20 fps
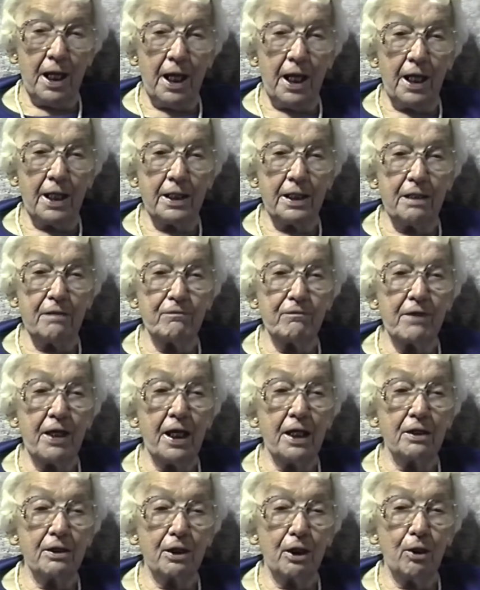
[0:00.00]
And he
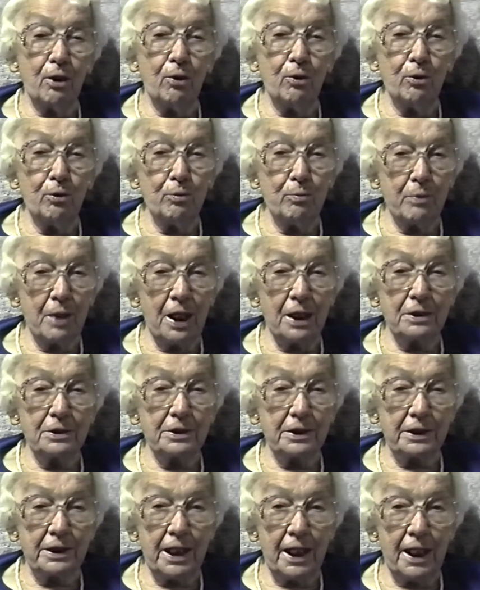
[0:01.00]
found a whole
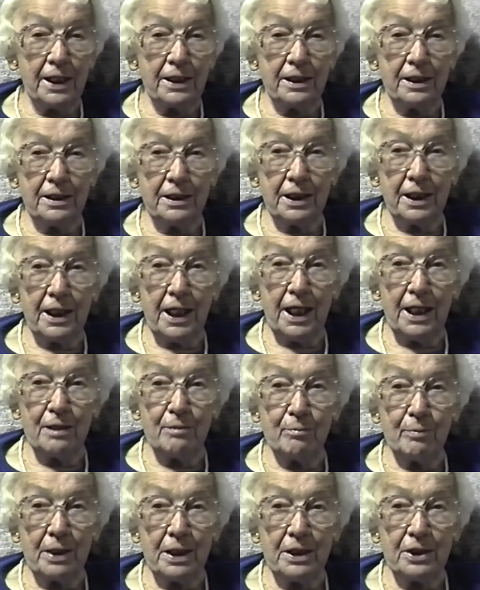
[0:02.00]
box of candy that
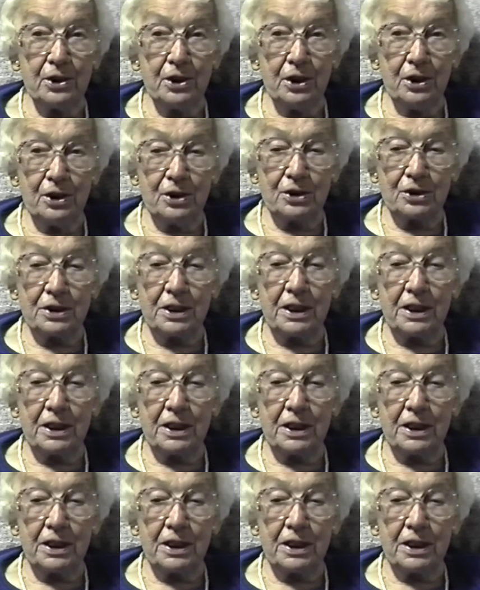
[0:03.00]
hadn't been touched,